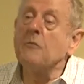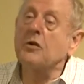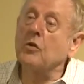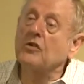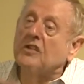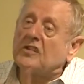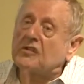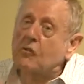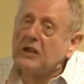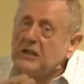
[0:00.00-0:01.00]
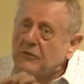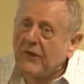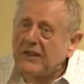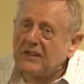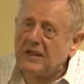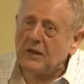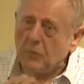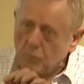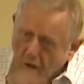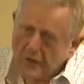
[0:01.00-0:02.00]
because in
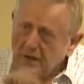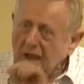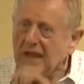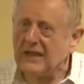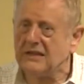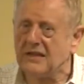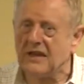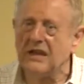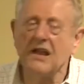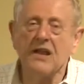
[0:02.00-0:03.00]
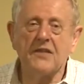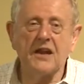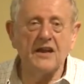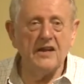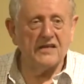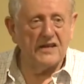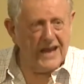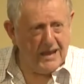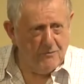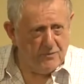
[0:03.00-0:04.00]
321 AD there is an
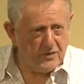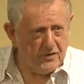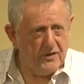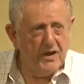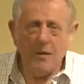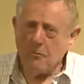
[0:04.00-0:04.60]
emperor